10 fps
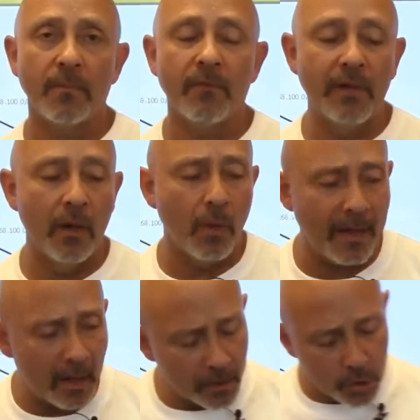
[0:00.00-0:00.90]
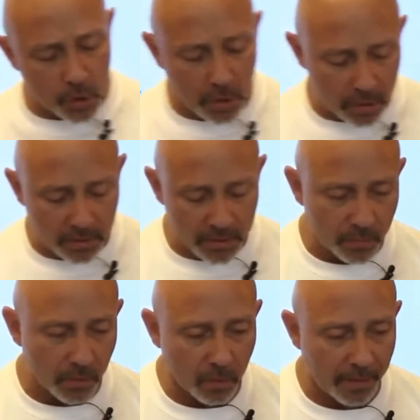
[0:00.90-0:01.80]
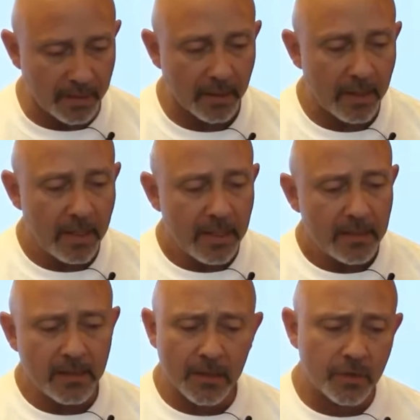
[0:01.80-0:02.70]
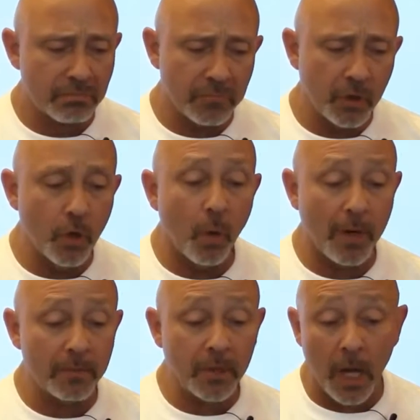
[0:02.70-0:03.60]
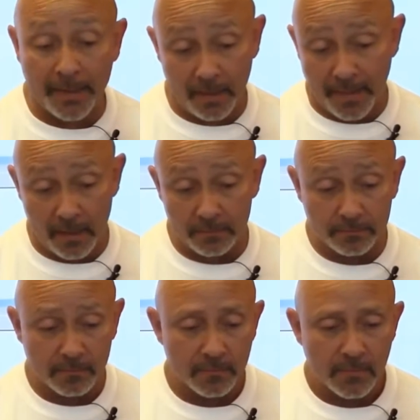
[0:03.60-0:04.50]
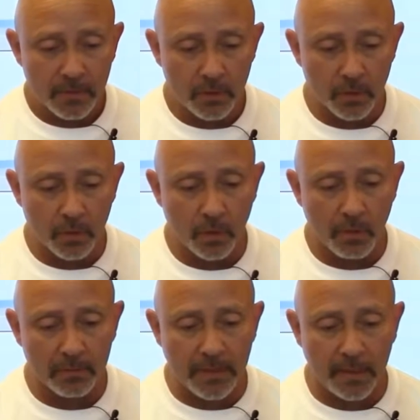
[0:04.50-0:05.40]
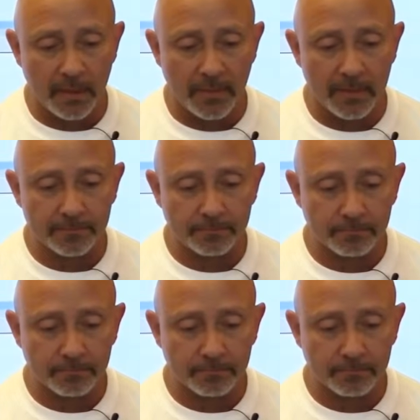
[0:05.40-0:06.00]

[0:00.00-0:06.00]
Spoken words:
VLAN 1. Now I'm going to show you this real quick. Just you know what I'm talking about. Just so you know what I'm talking about.